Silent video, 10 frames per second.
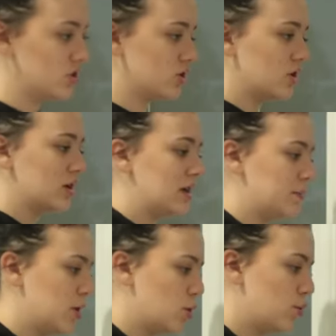I just can't
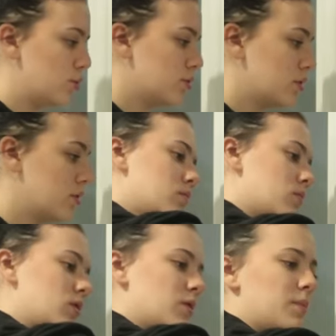clean my own.
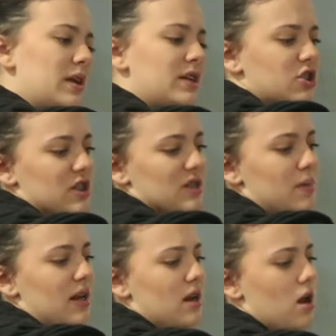The bleach is
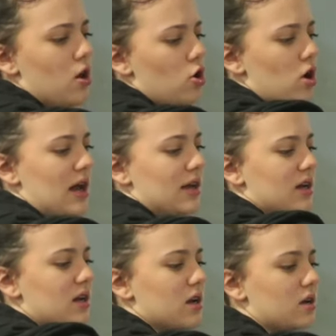smelling a lot like
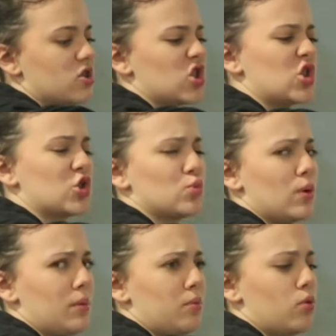
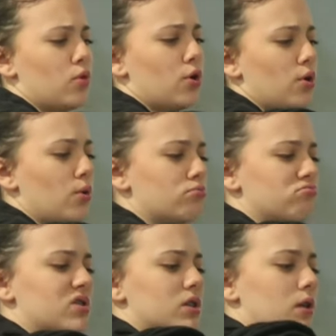swimming pool though,
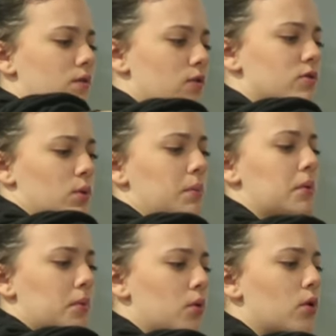skewing off
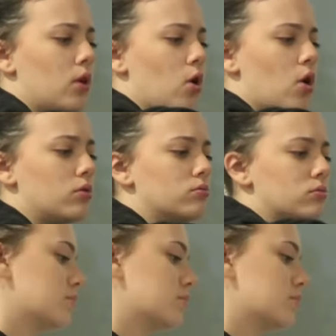swimming pool a lot.